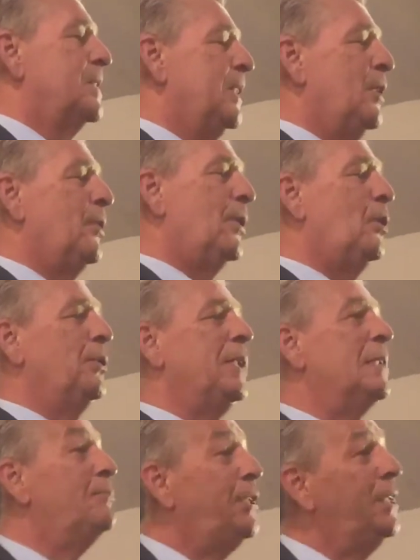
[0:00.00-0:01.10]
You know, the old
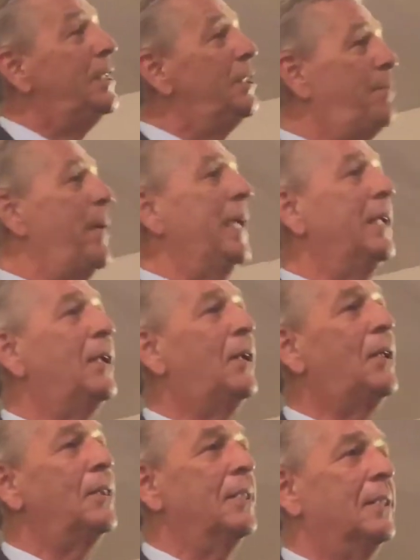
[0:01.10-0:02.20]
hymn, Jesus paid it
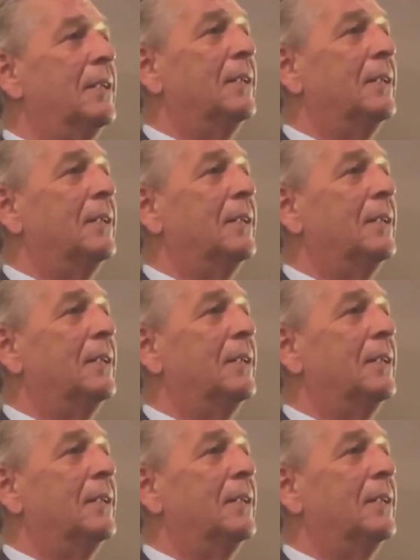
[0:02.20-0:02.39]
all.